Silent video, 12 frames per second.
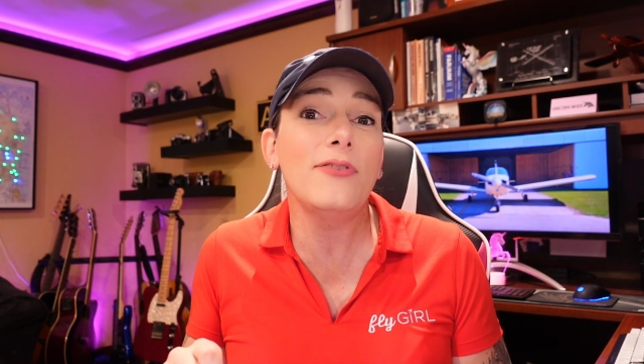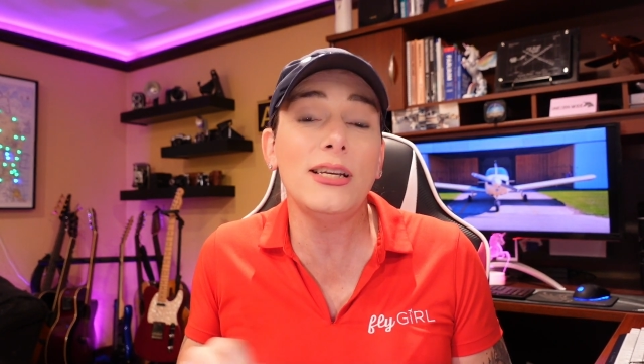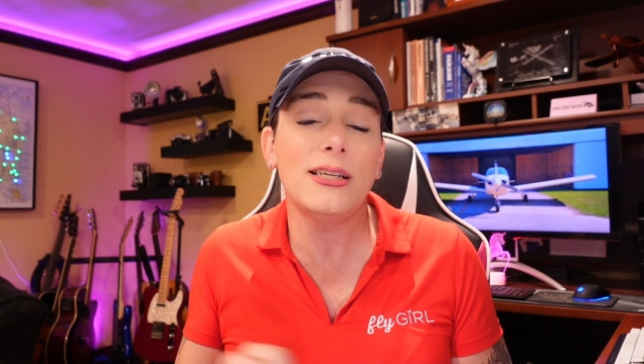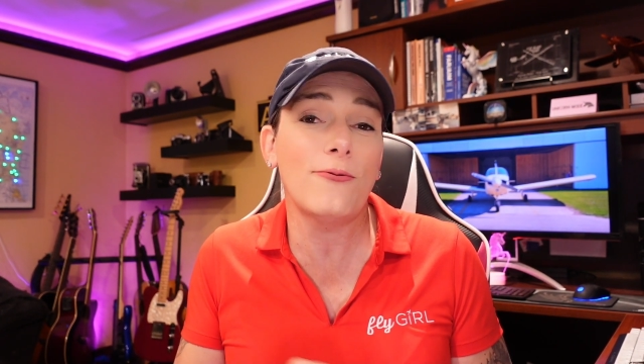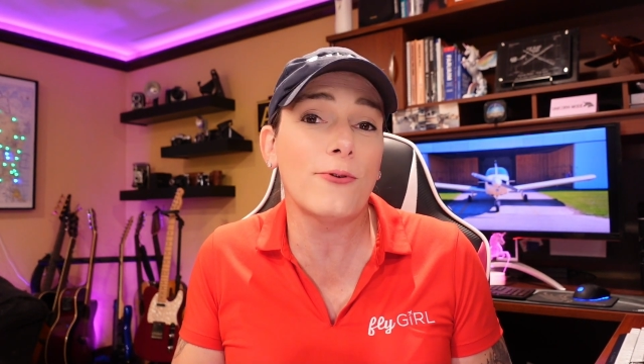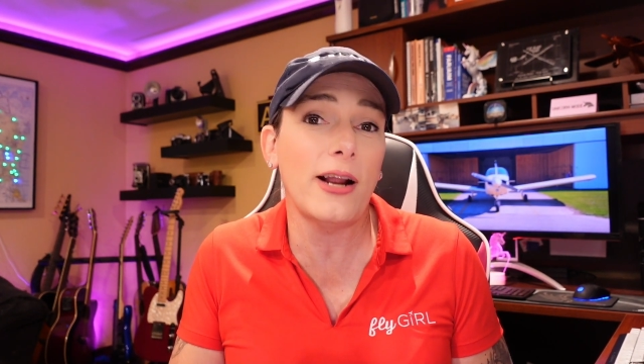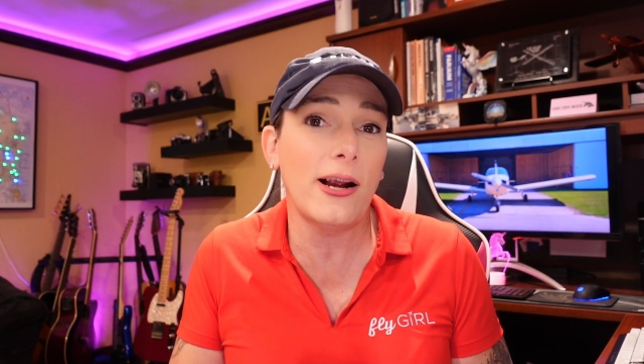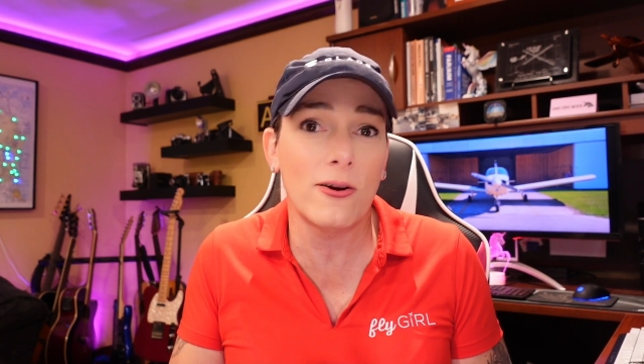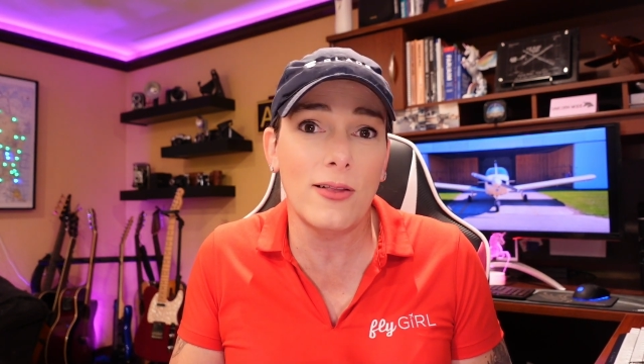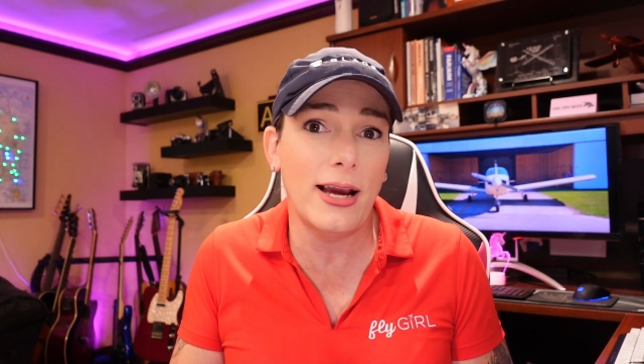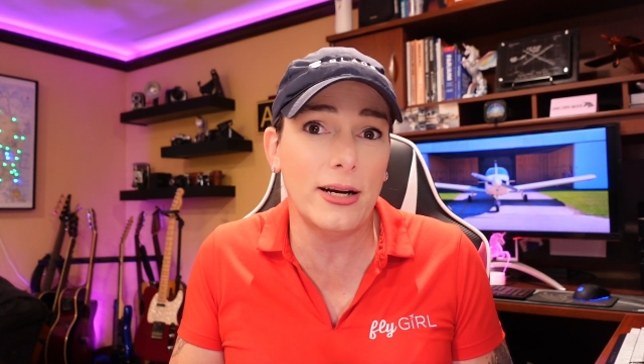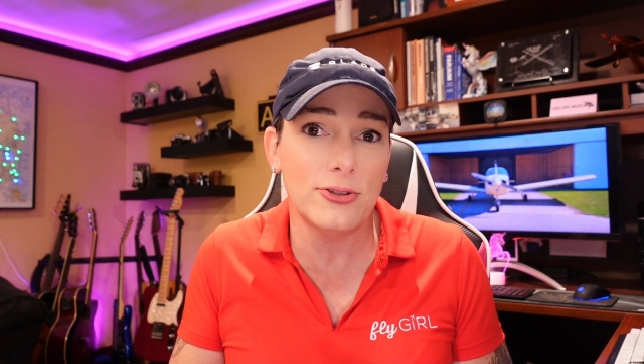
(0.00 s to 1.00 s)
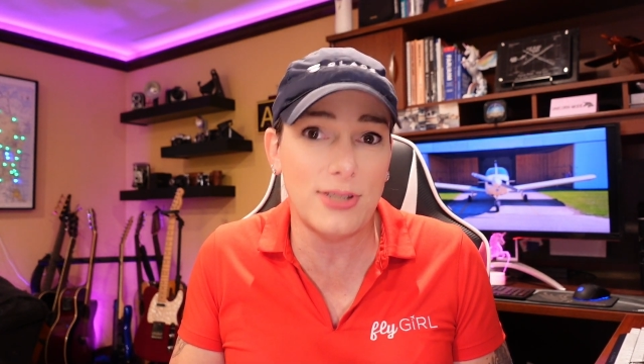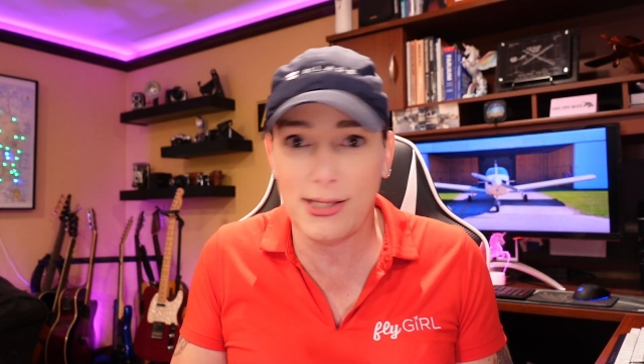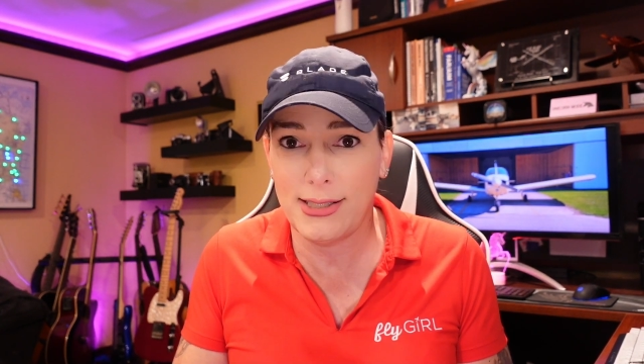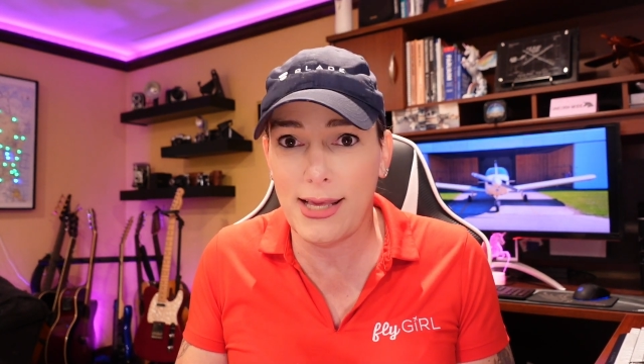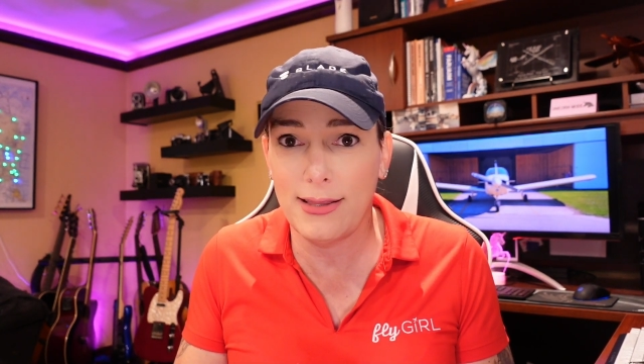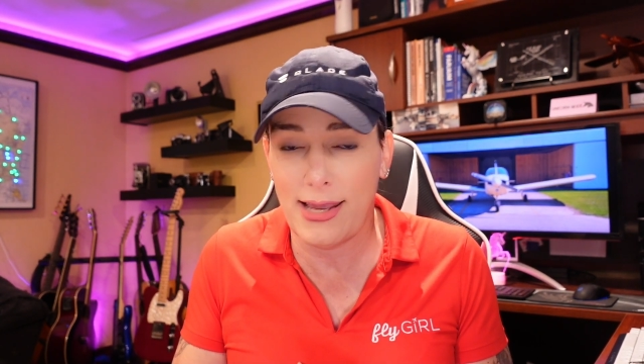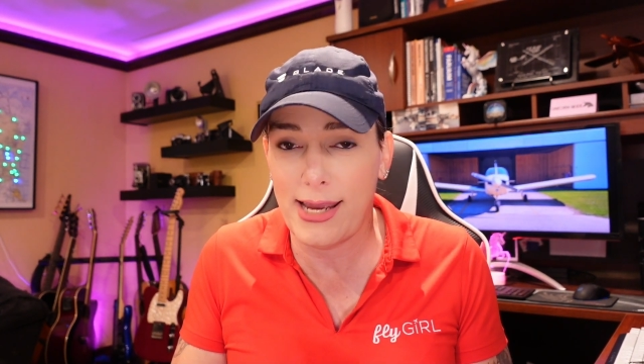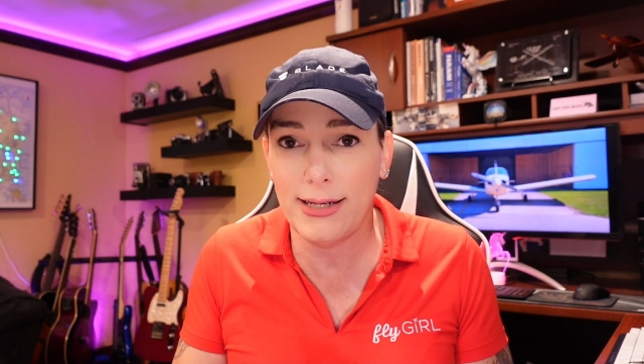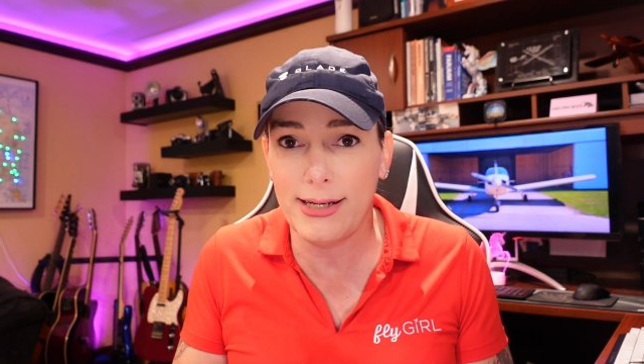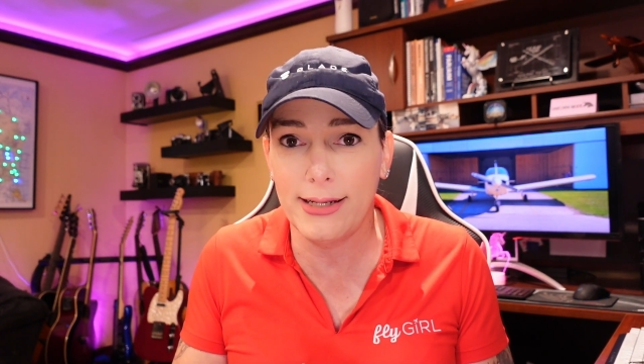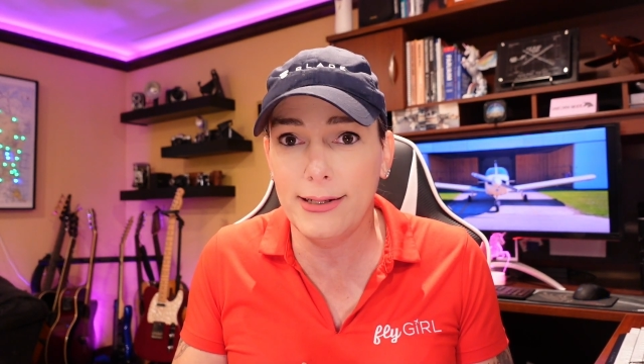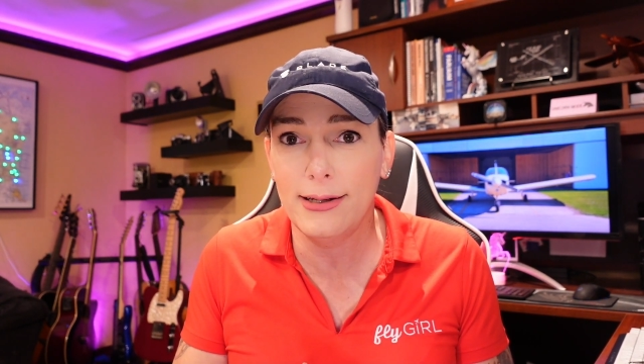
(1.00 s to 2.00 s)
different airliners as they landed.